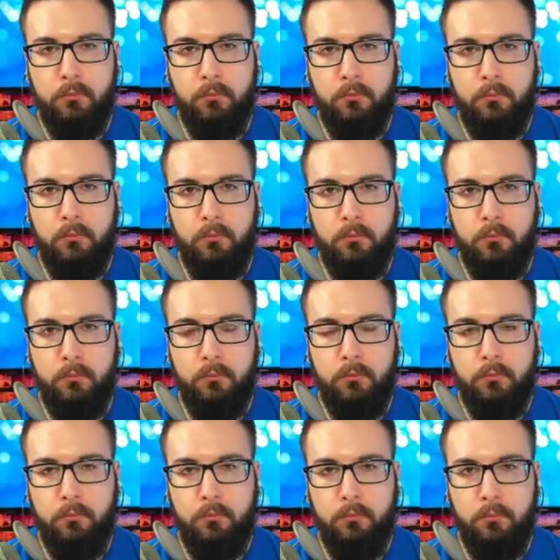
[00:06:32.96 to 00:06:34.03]

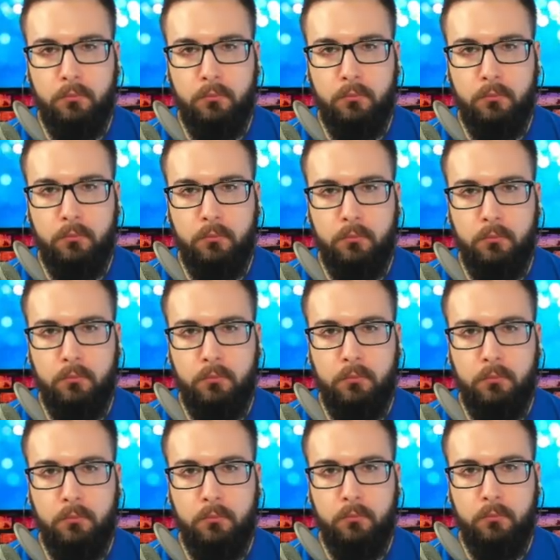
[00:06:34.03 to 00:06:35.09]

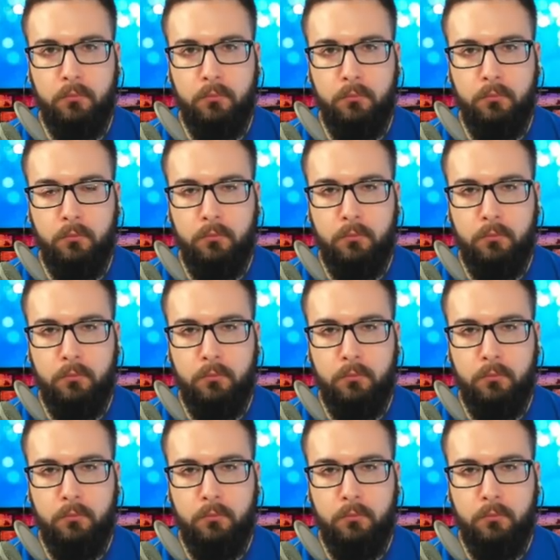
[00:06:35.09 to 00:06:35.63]
(not speaking)